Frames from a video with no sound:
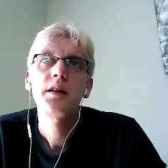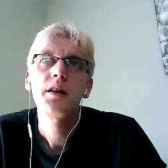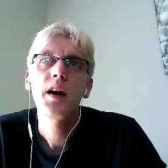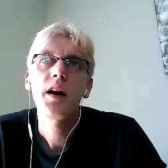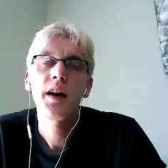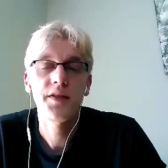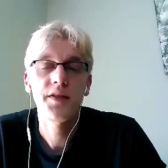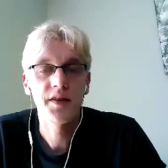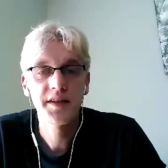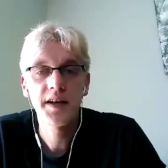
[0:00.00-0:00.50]

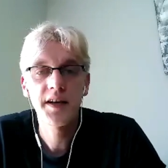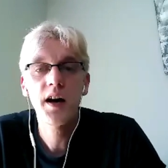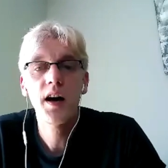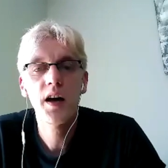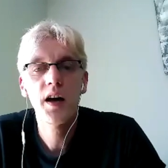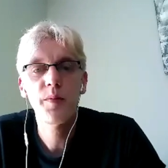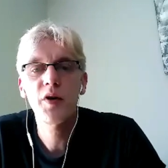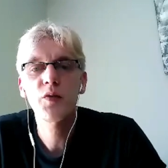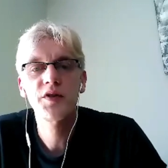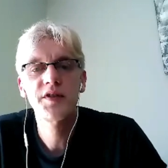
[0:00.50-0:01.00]
at the
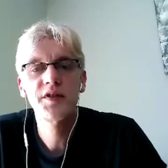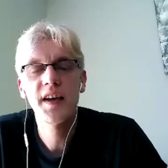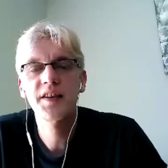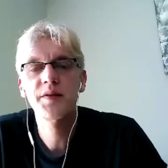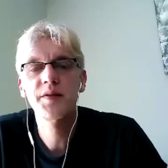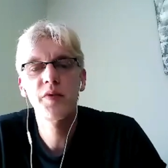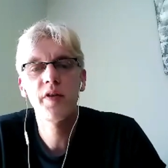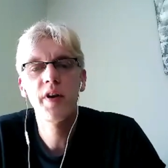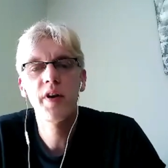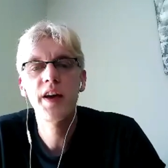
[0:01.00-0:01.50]
time, it was
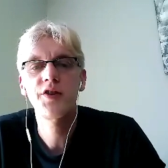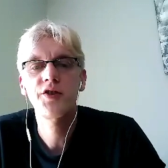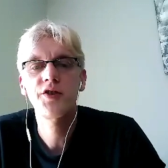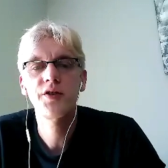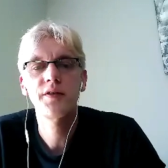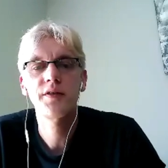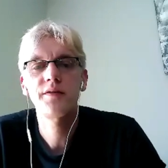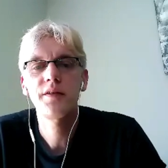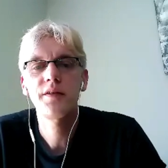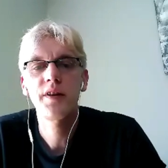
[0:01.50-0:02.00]

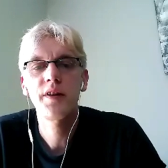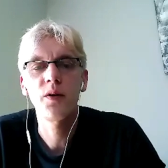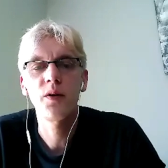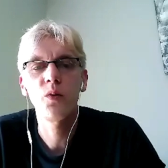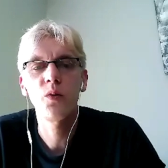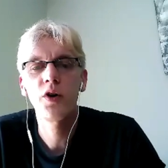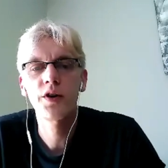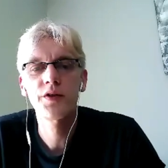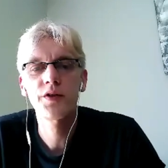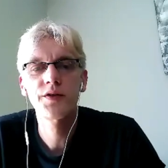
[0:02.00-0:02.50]
desperation. It
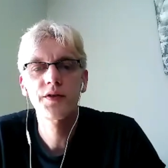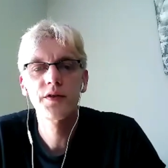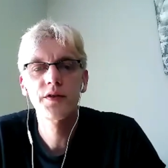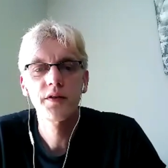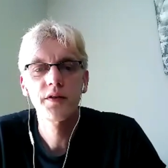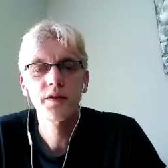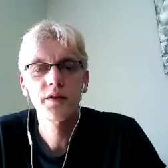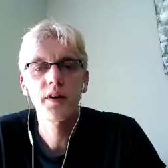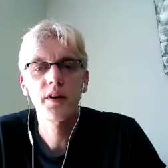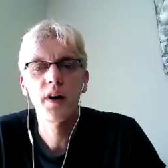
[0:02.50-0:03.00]

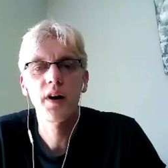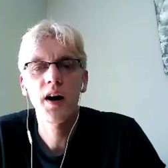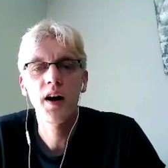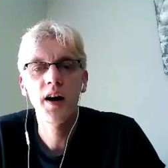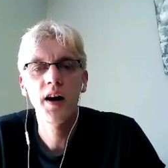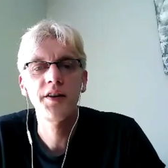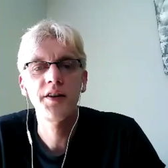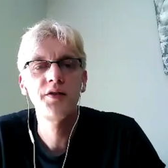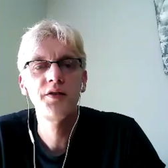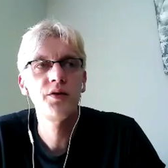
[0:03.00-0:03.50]
was,
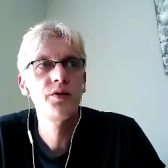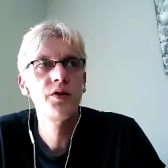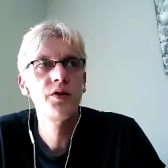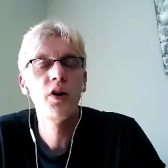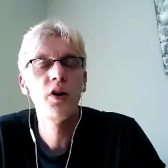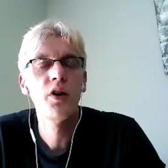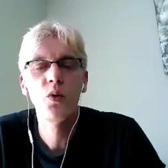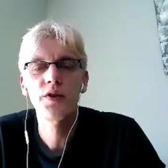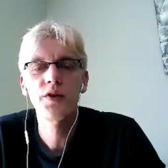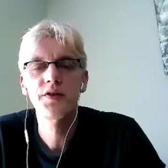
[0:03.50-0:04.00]
I do
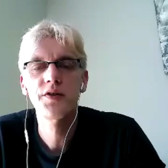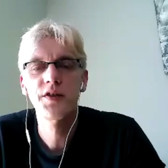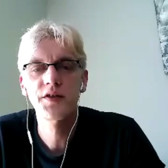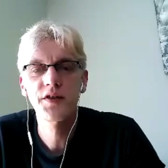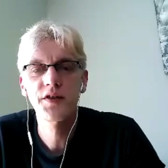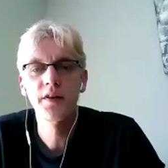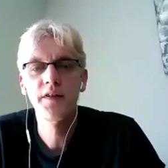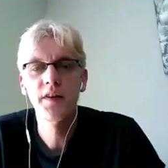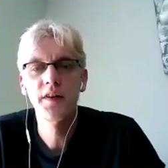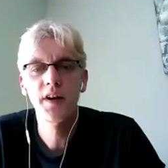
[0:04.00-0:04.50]
not want to
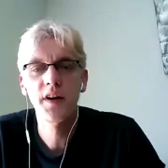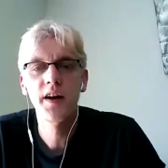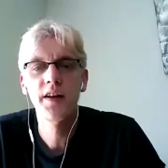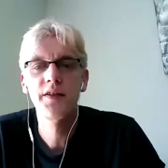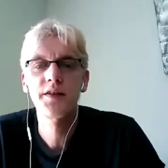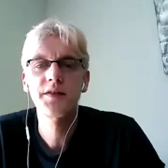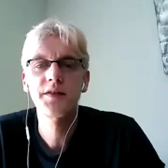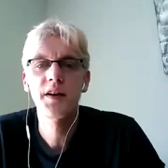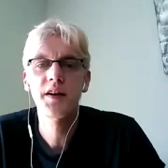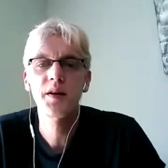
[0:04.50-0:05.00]
suffer like
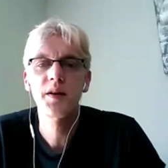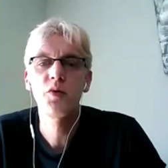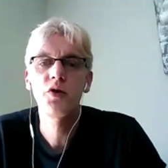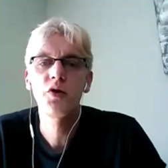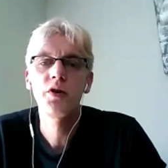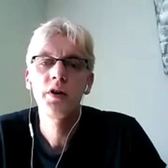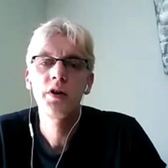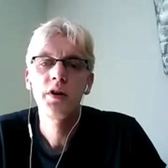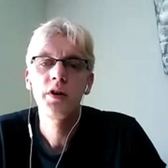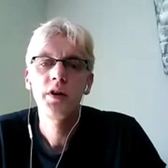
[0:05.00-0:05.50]
this
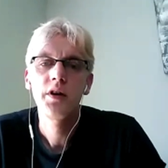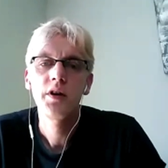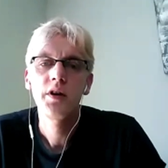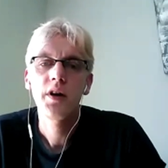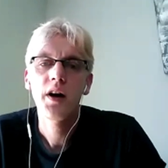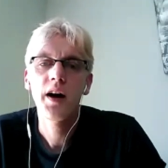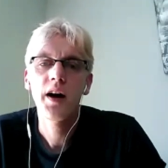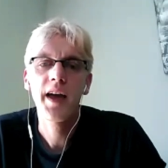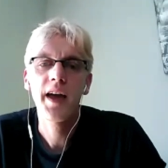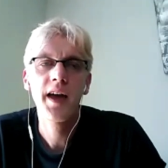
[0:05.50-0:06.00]
anymore.
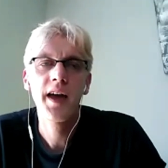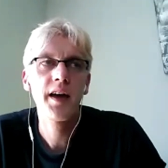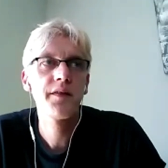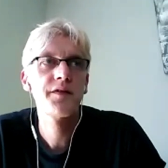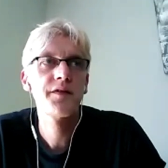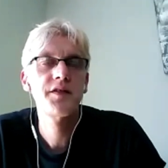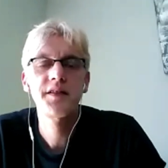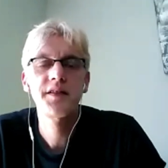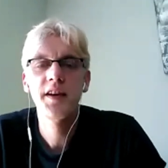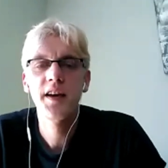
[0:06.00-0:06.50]
I
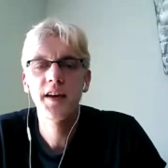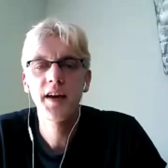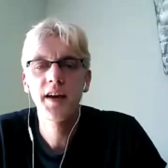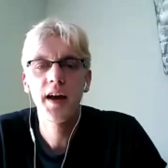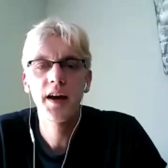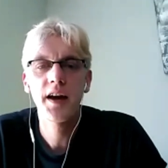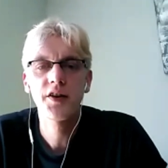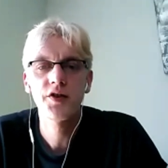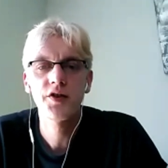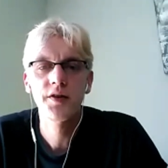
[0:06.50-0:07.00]
have to take
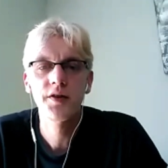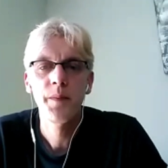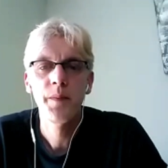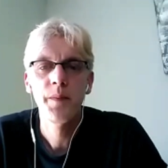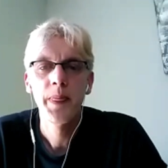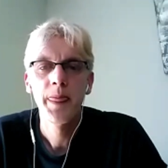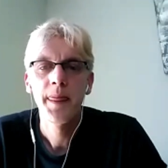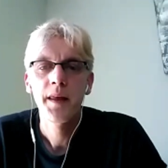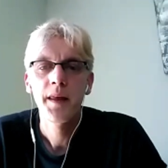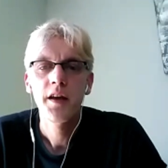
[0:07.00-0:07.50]
action.
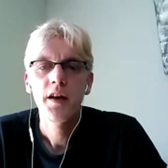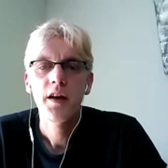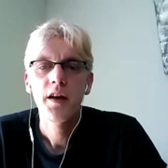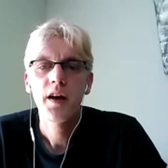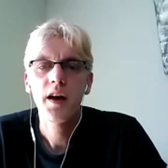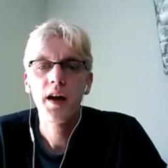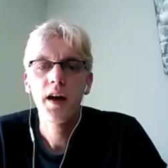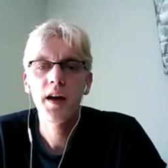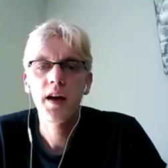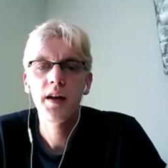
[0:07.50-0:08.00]

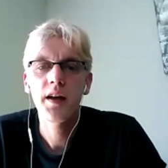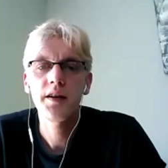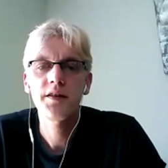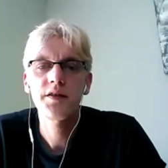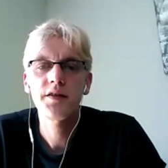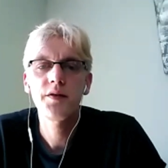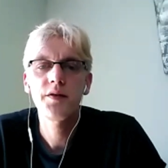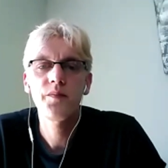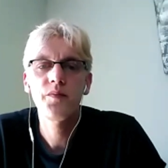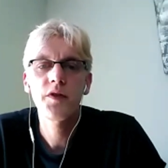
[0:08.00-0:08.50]
And
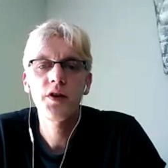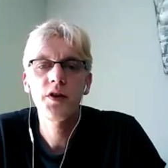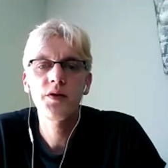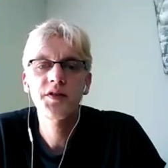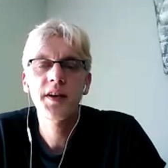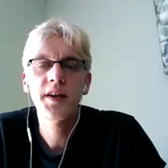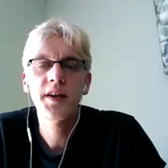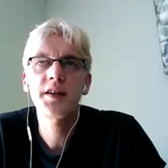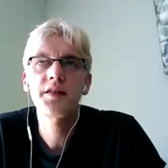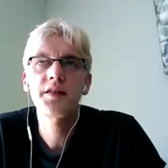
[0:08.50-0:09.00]
you
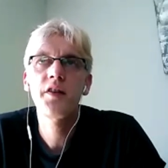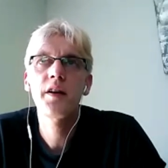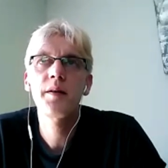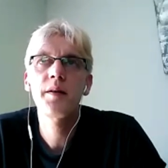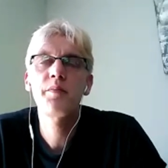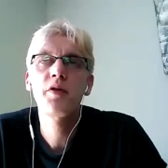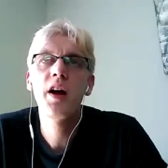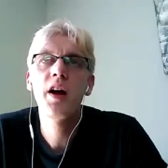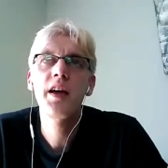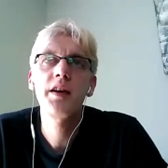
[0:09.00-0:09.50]
said it's very
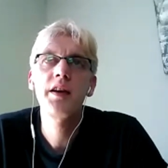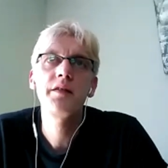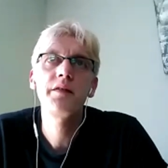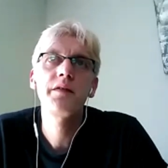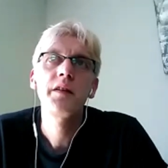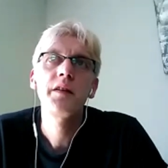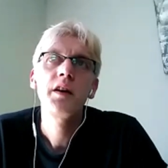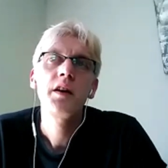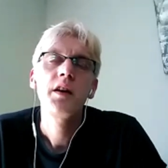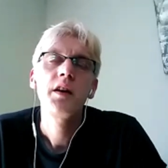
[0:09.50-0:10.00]

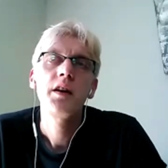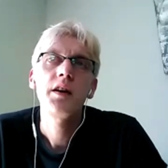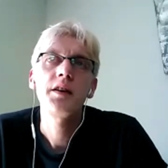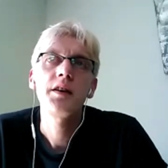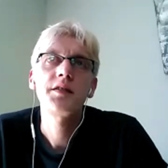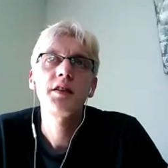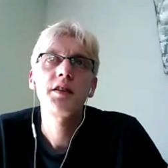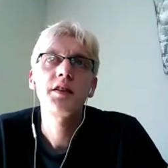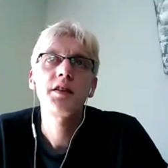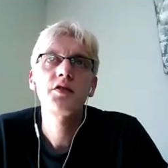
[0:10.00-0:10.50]
brave.
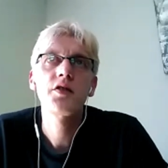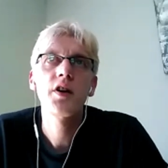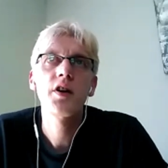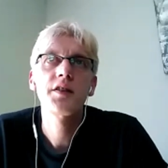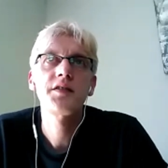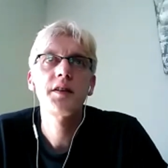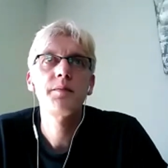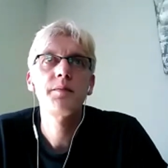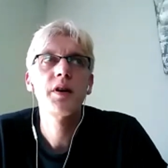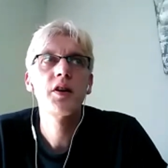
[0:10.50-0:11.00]
It's
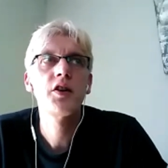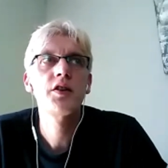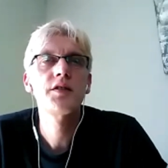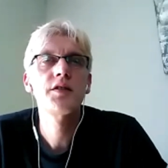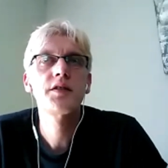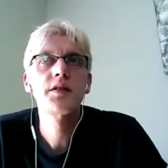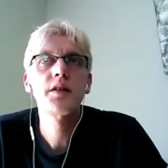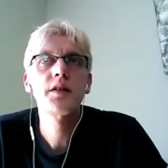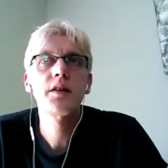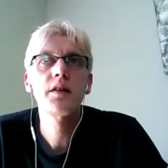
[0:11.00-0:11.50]
interesting
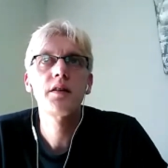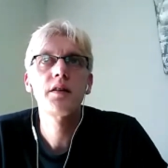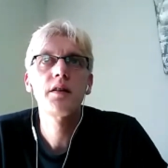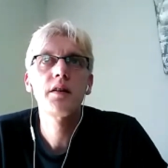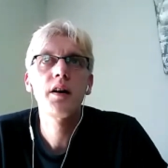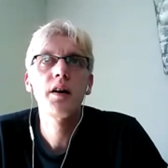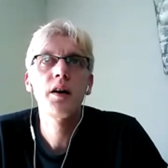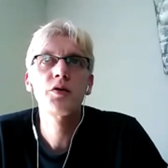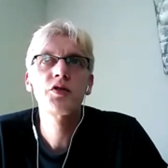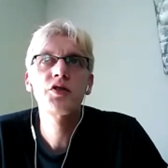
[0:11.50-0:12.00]
because
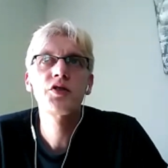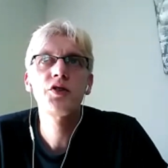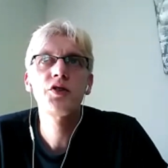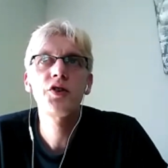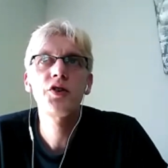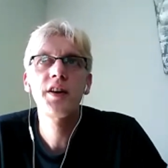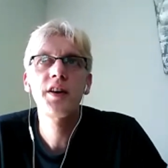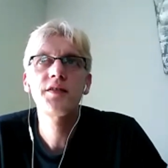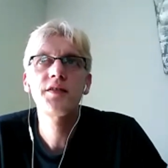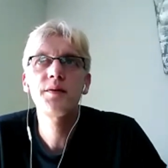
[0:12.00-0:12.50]
I was
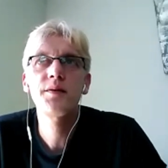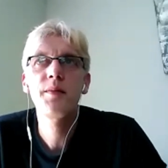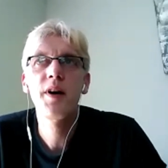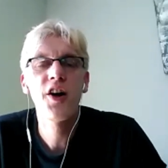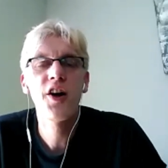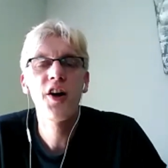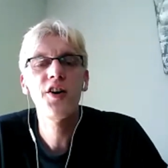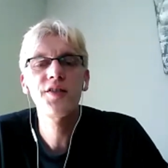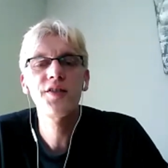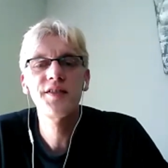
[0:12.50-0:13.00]
talking to my
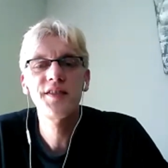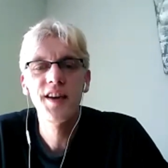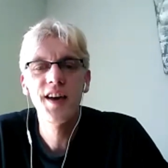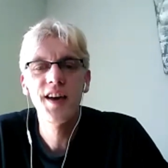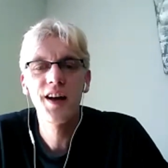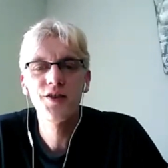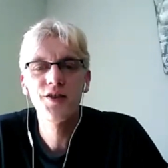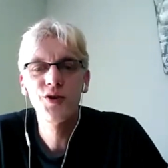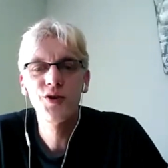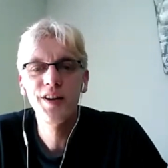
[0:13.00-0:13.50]
auntie
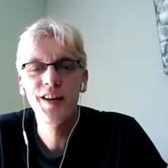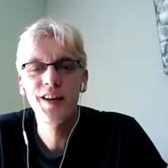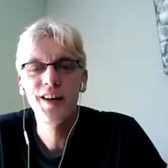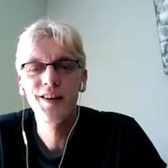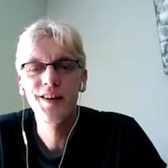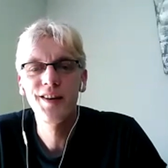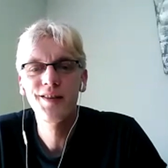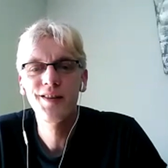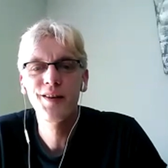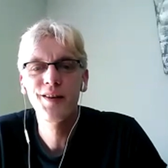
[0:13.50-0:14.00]
actually